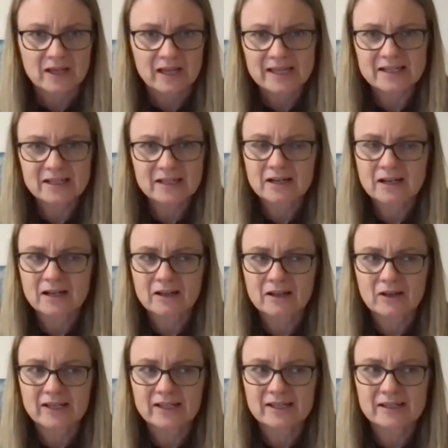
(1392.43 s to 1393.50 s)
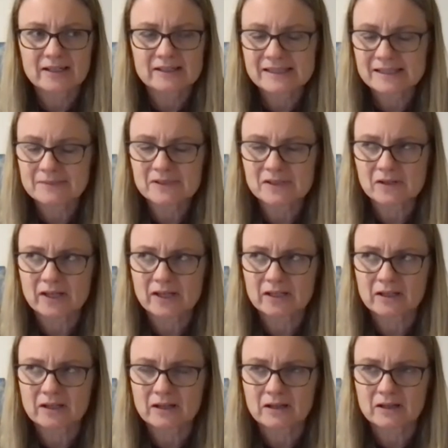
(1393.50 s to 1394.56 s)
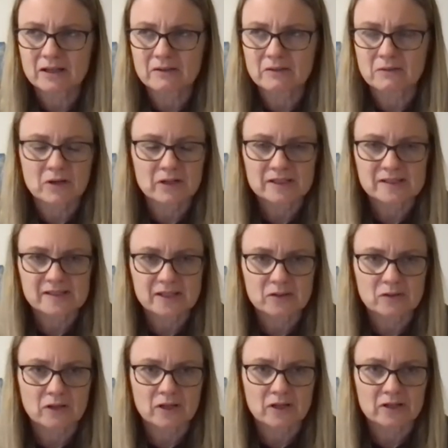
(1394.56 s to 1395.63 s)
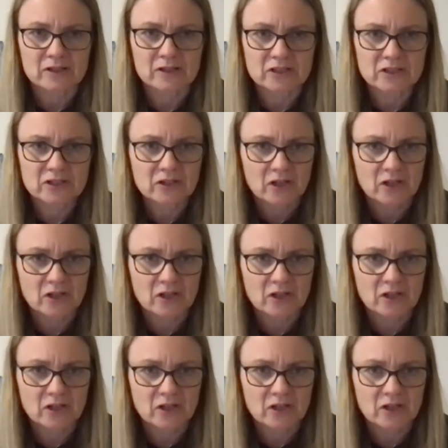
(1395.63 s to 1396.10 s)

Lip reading: And like, it seems like, what is that all I got to do?